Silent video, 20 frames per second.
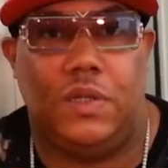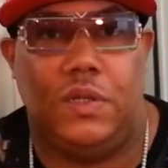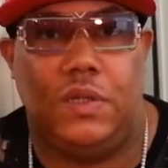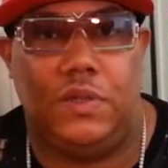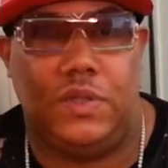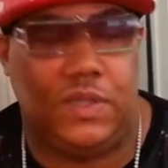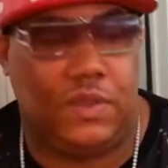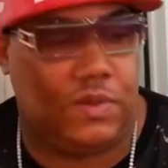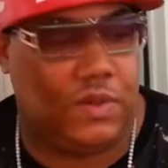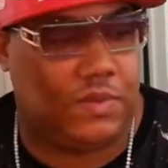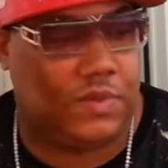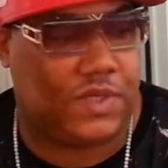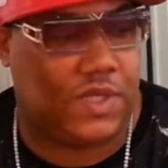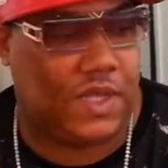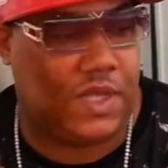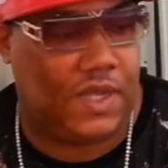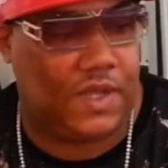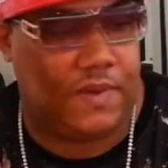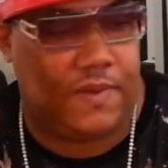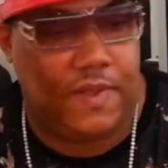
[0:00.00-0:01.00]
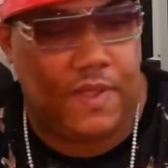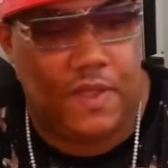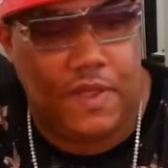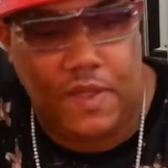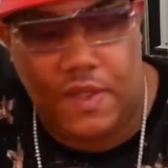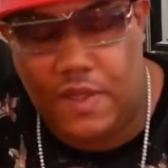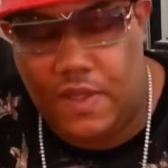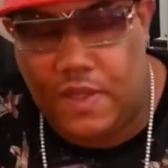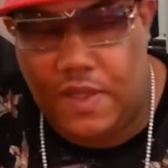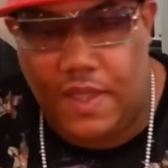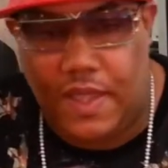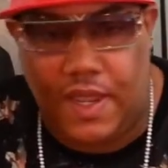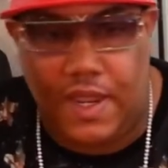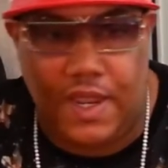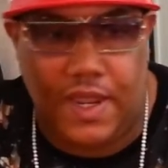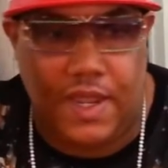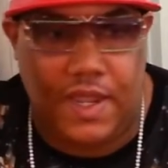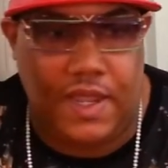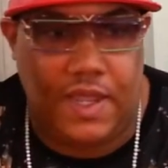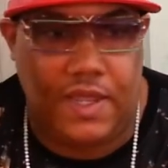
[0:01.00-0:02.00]
You see what I'm saying?
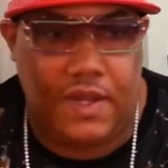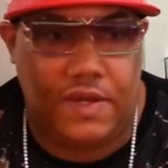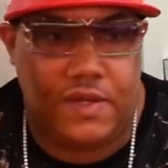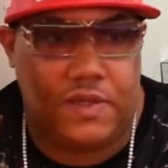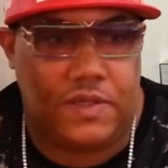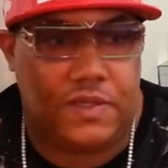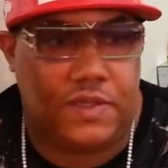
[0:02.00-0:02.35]
And